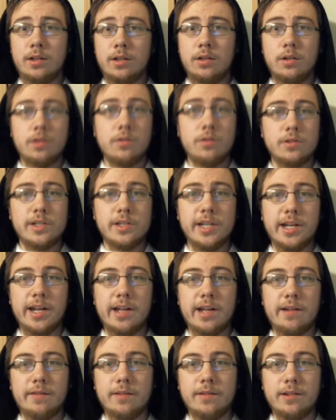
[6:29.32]
go check it
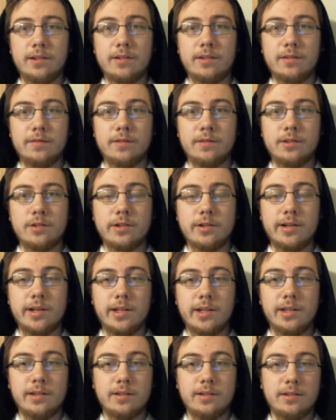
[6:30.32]
out, try
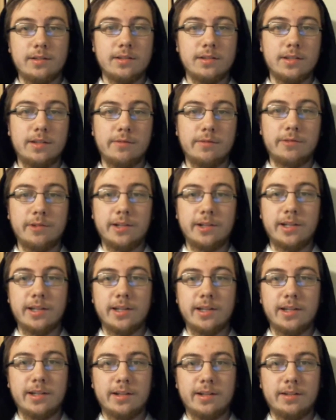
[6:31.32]
it, see if you like
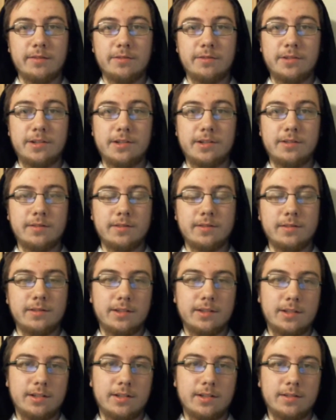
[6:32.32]
it. If you don't,
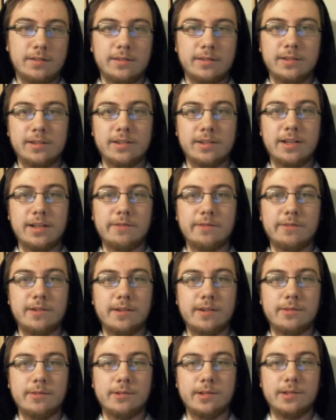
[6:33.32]
it's not for
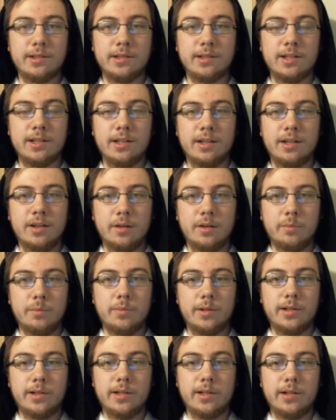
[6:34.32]
everyone,
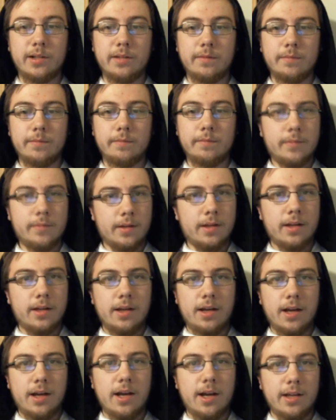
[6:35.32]
but
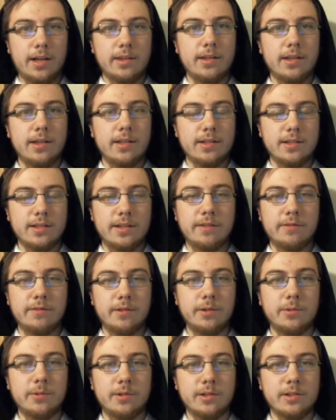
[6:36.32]
I think it's
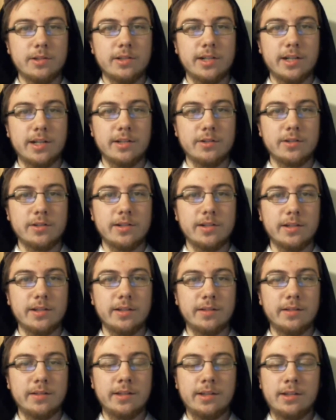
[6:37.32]
definitely worth a shot trying.
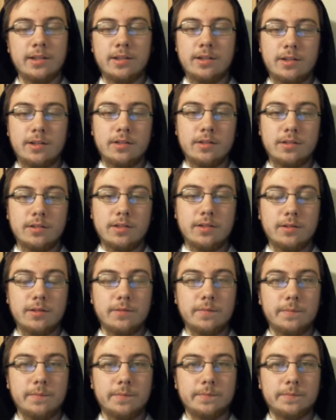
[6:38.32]
So